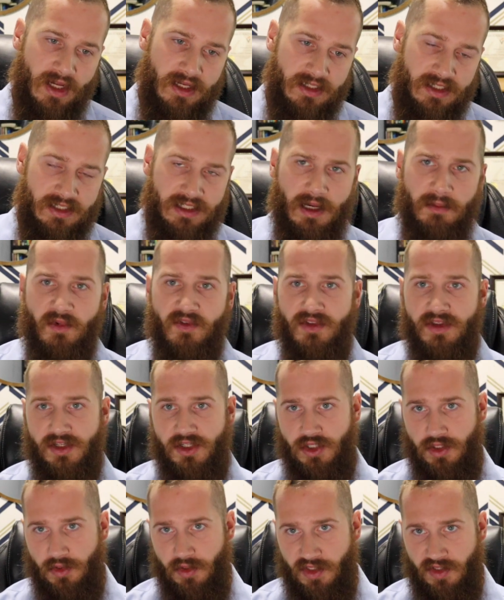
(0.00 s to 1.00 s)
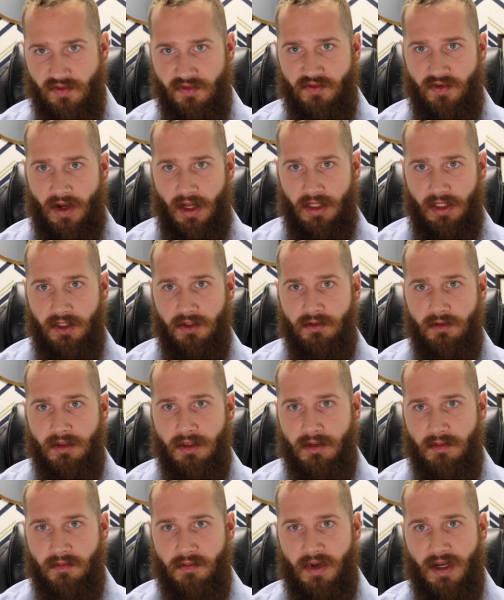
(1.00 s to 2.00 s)
some of the Jews follow,
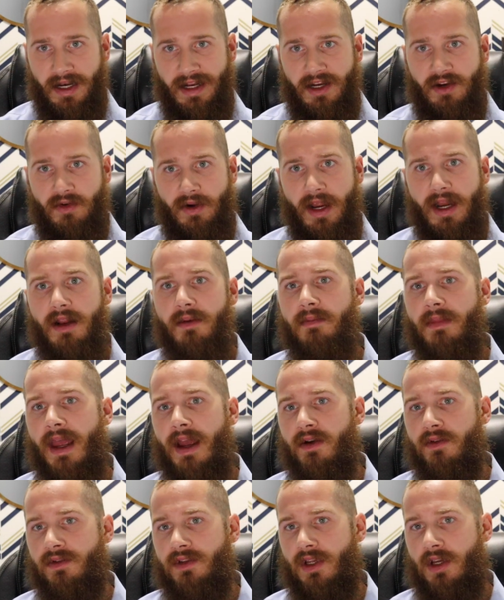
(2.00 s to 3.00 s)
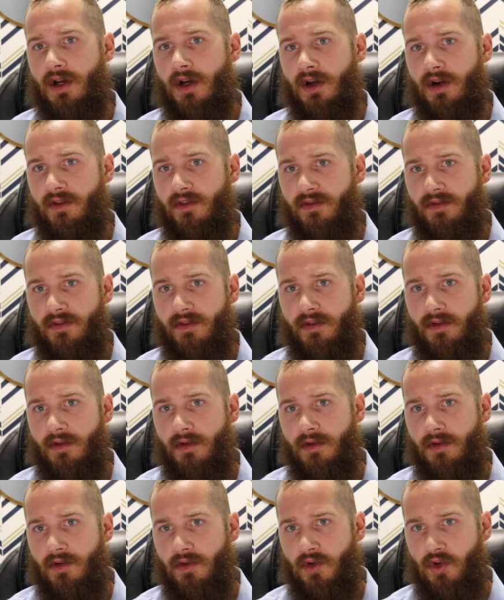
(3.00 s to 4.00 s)
but a great amount of
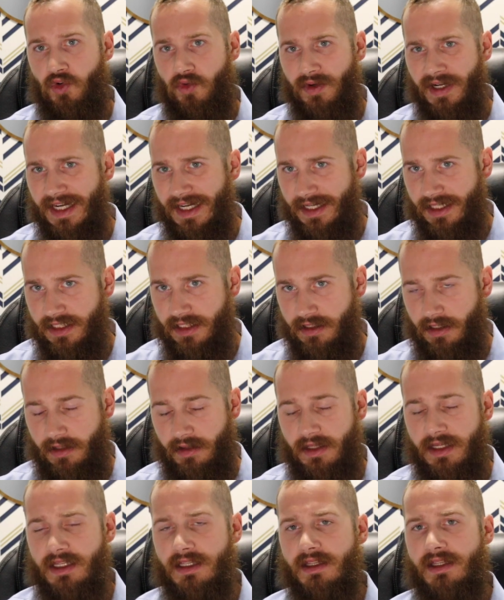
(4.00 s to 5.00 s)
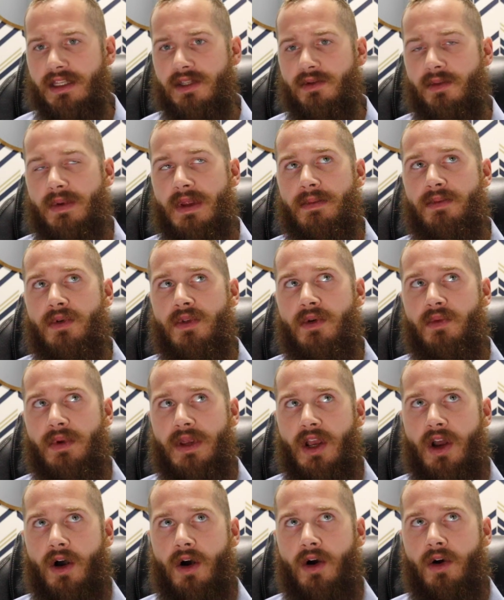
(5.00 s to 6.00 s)
Greeks, and these, these are people that we
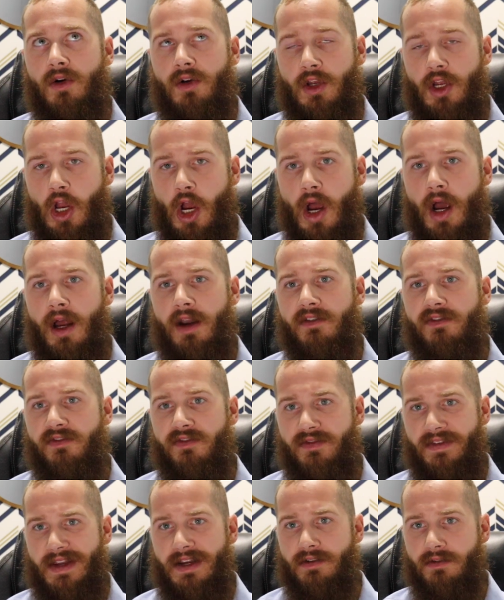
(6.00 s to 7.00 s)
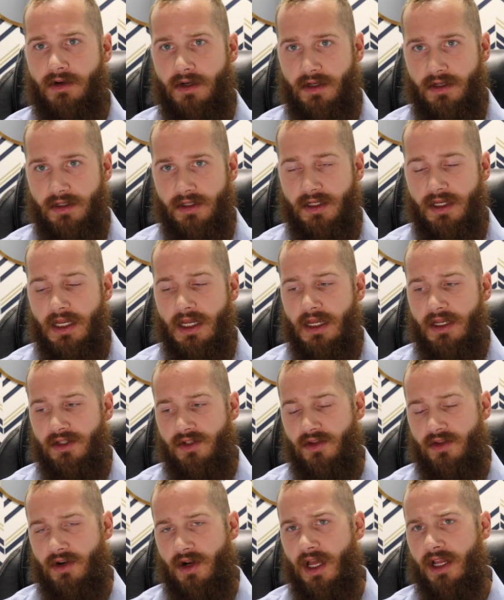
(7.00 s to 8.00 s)
call God-fearers.
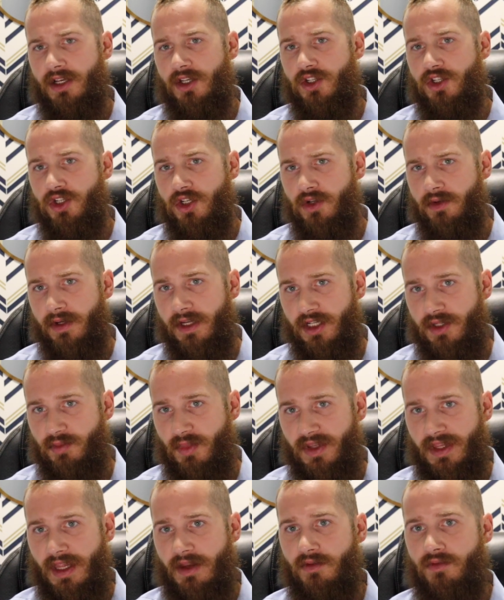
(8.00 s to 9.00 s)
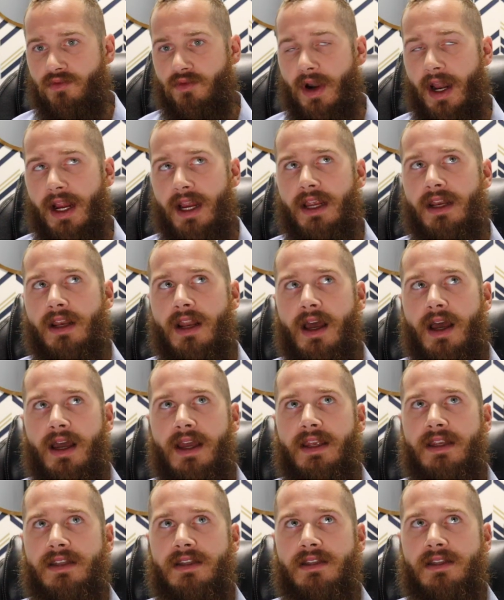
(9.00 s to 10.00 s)
So they're not Jewish, but they
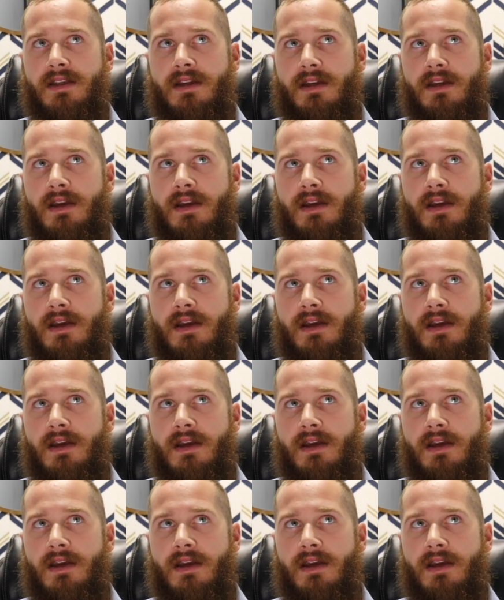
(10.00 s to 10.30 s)
recognize